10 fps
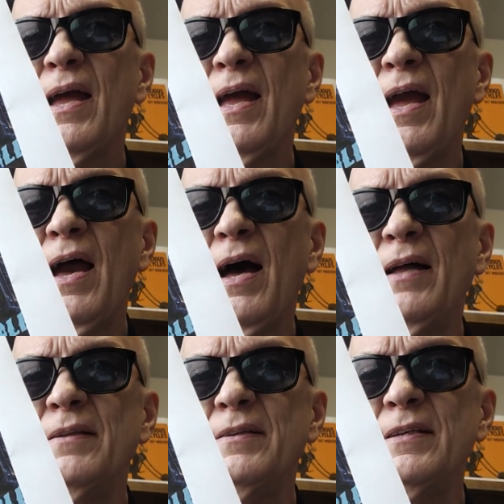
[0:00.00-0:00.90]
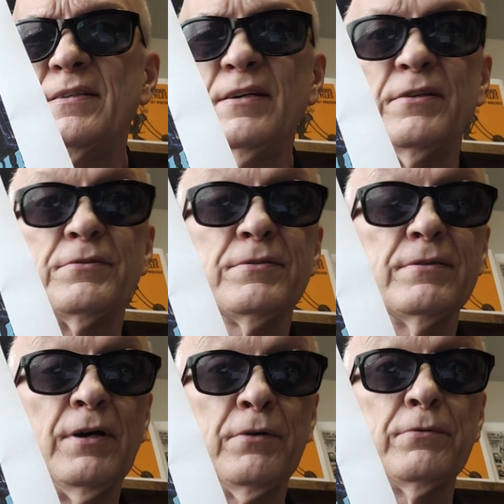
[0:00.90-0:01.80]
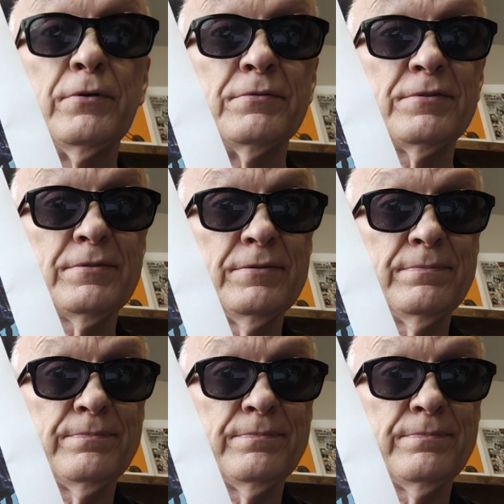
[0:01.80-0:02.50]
and he does a roots